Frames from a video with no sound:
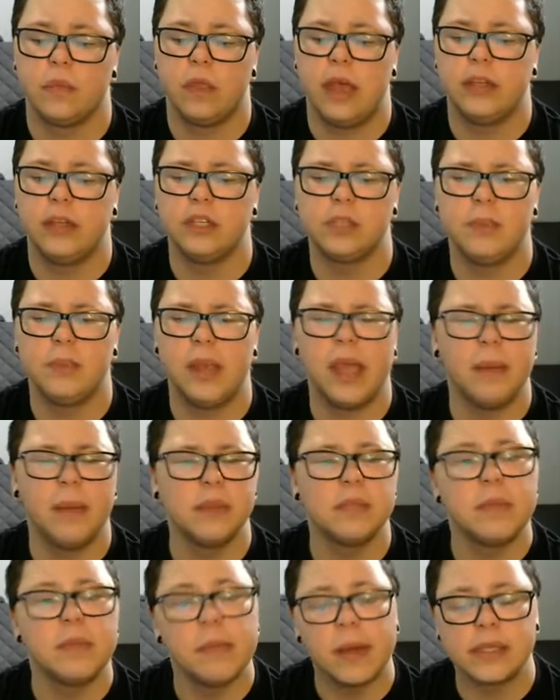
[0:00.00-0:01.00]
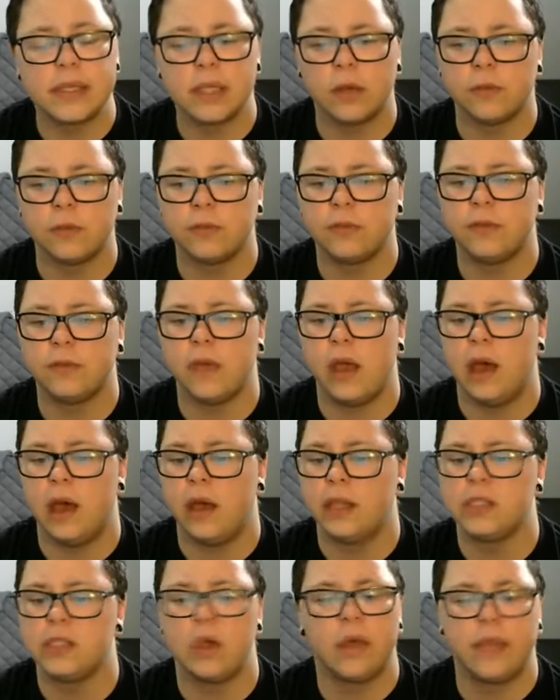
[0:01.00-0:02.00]
and just being able to be myself.
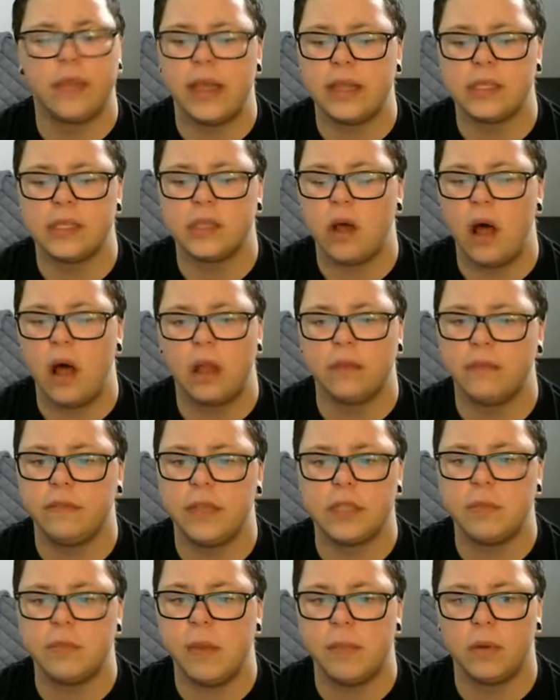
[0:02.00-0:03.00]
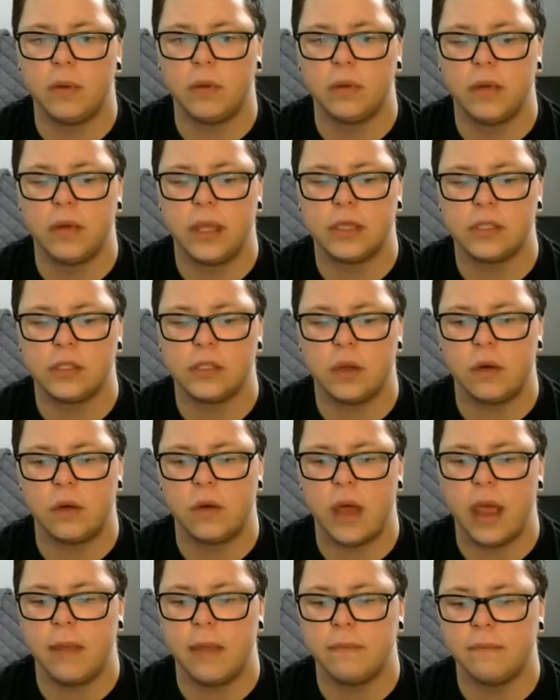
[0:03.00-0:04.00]
It's all thanks to all of these people, and so
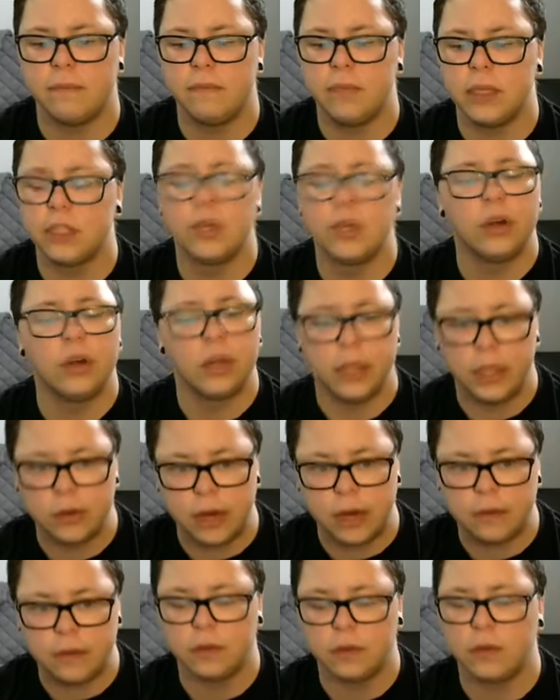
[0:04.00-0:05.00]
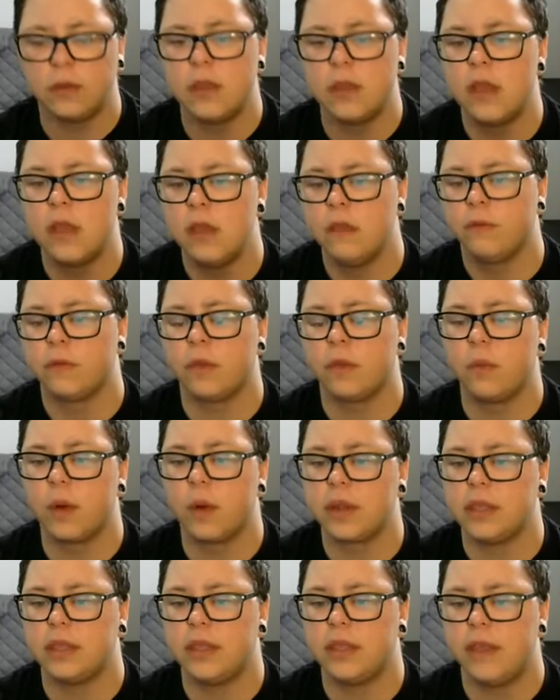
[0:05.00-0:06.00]
I'm internally grateful for the
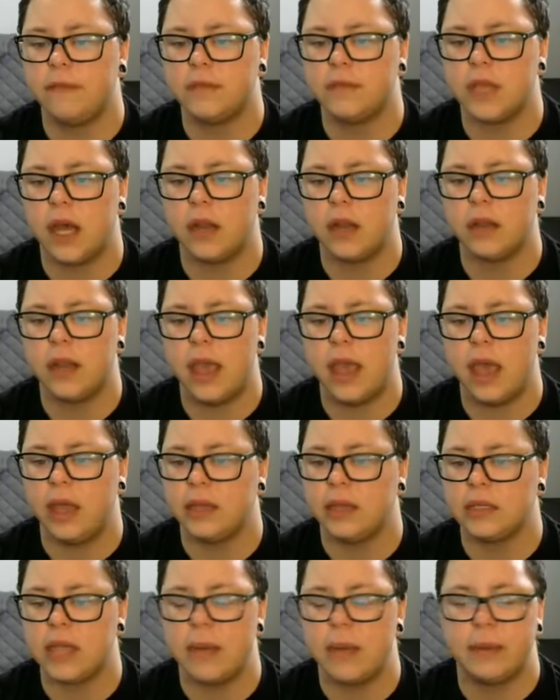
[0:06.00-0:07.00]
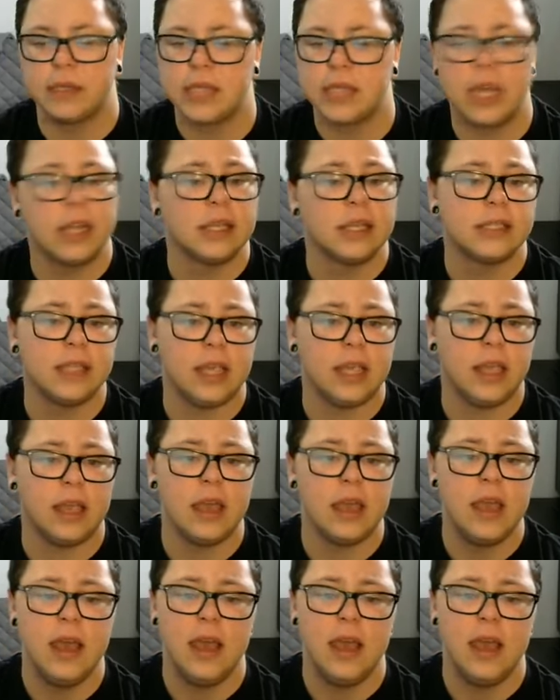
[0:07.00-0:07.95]
work that they've done, and I'm excited to see